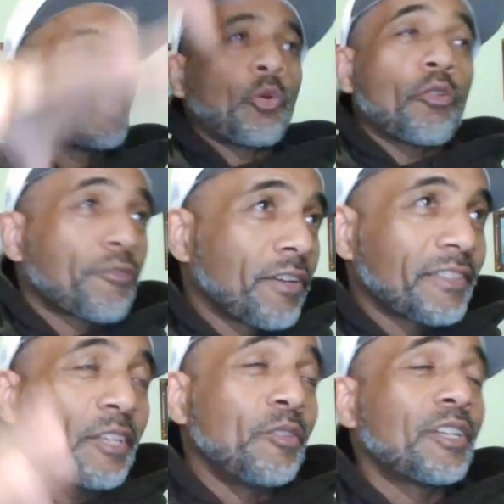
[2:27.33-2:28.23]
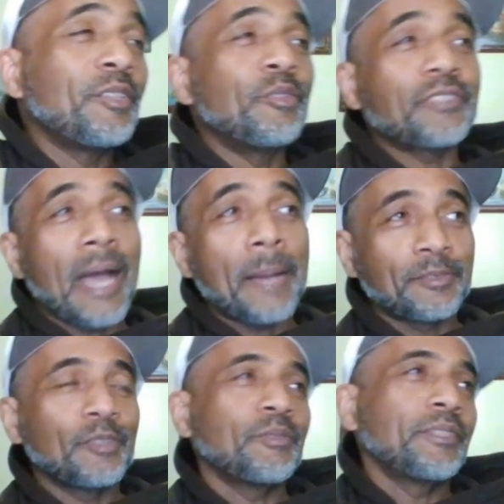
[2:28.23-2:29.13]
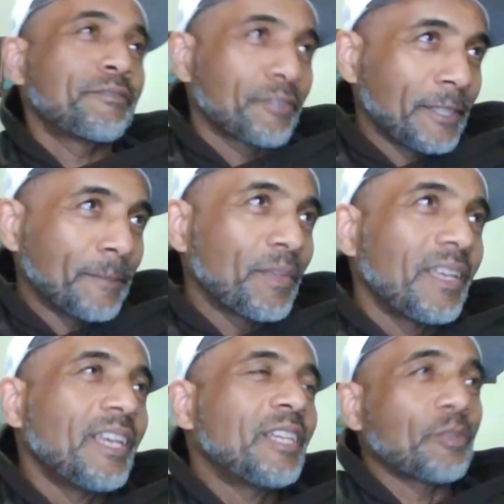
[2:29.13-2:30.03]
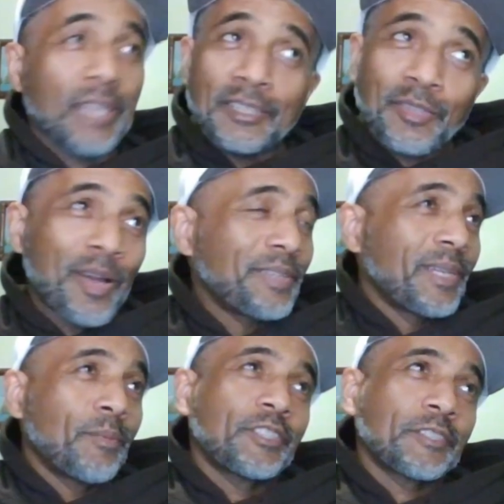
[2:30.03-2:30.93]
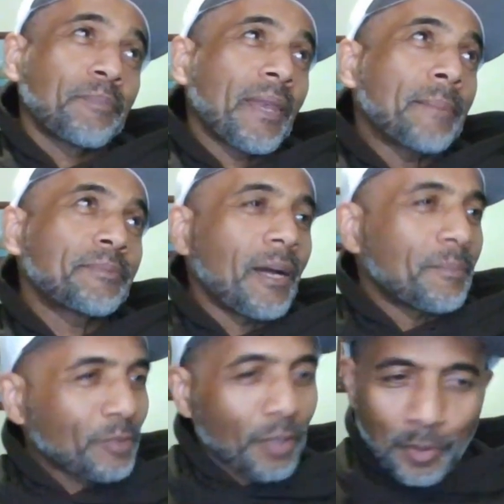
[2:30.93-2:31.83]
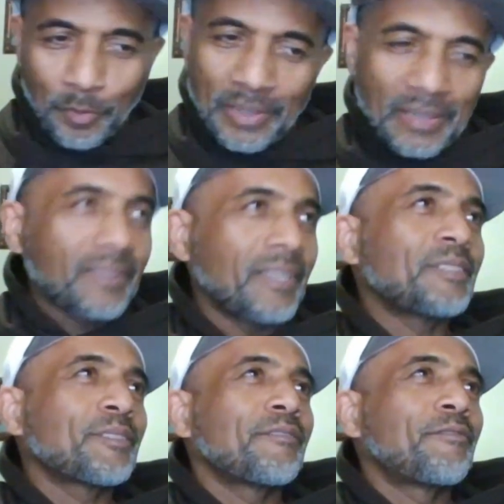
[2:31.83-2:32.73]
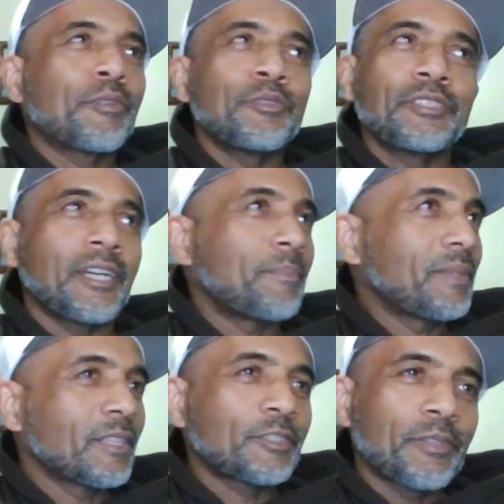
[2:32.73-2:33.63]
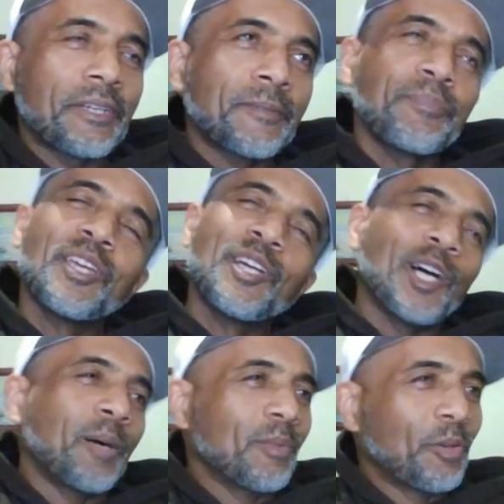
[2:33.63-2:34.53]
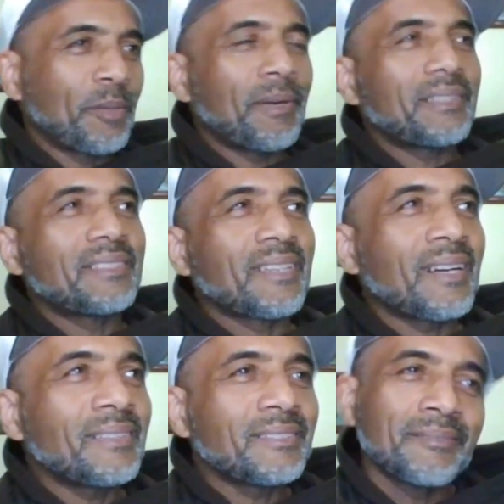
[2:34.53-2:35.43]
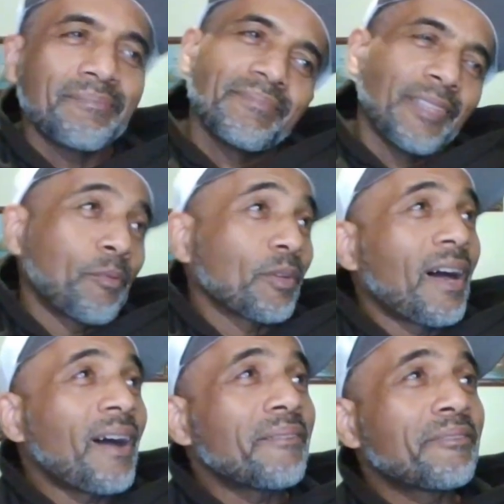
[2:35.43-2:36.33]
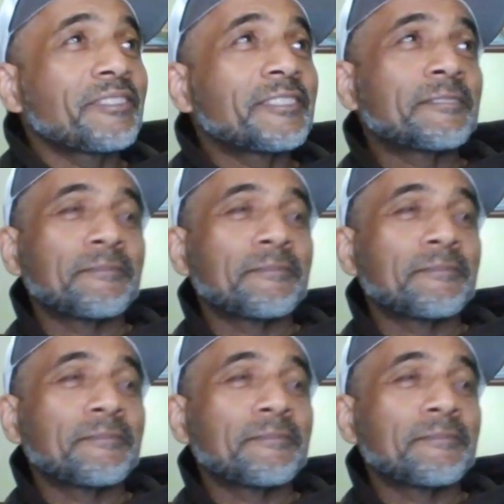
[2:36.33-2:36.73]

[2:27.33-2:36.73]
storefront that you can use absolutely free. So that's how I did it with just my laptop. Started creating things on Photoshop, Illustrator, uploading my designs, and they were live.